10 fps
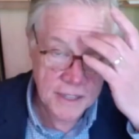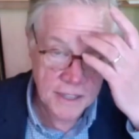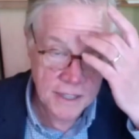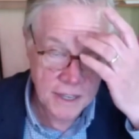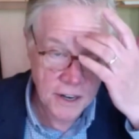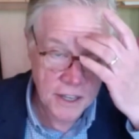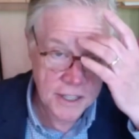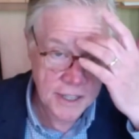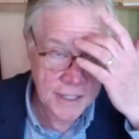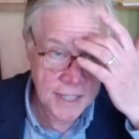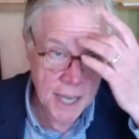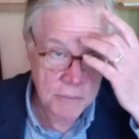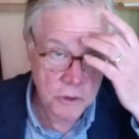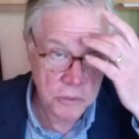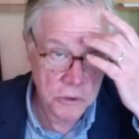you know, I think that's
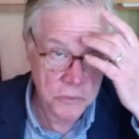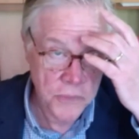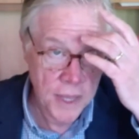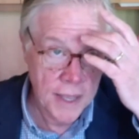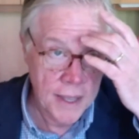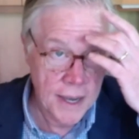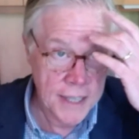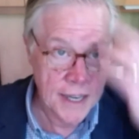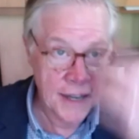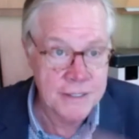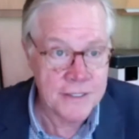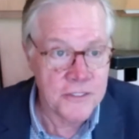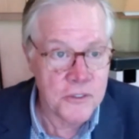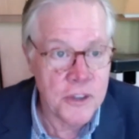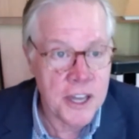admirable.
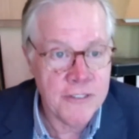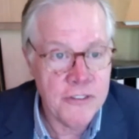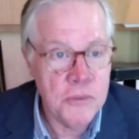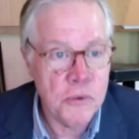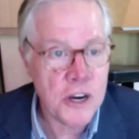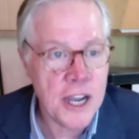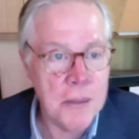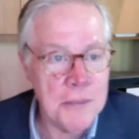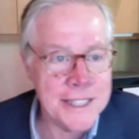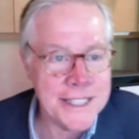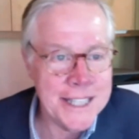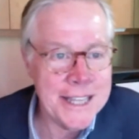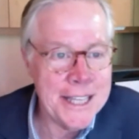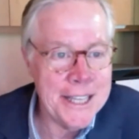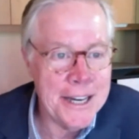We got a few more comments
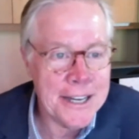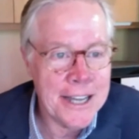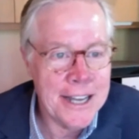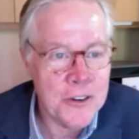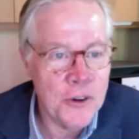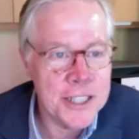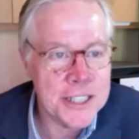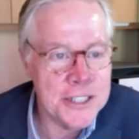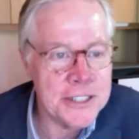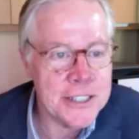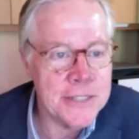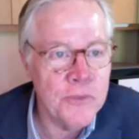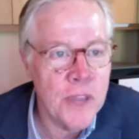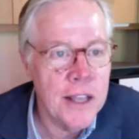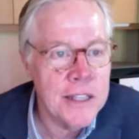and questions.
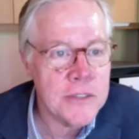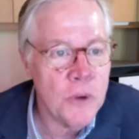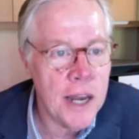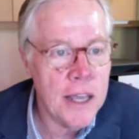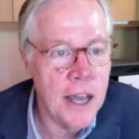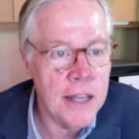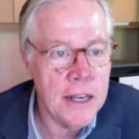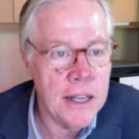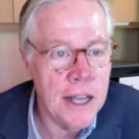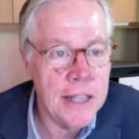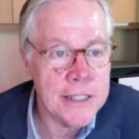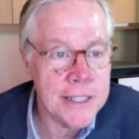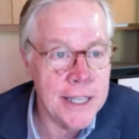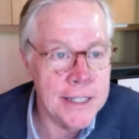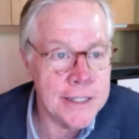Swanee Hunt
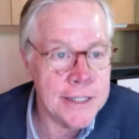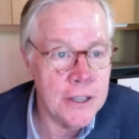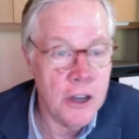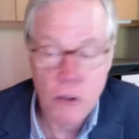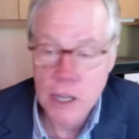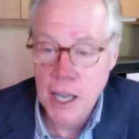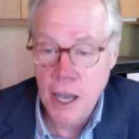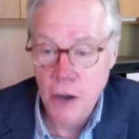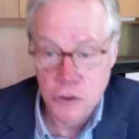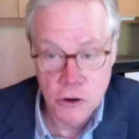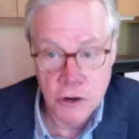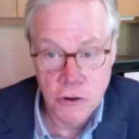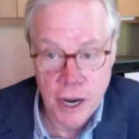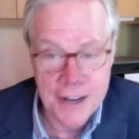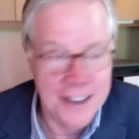says, holy cow, you're great.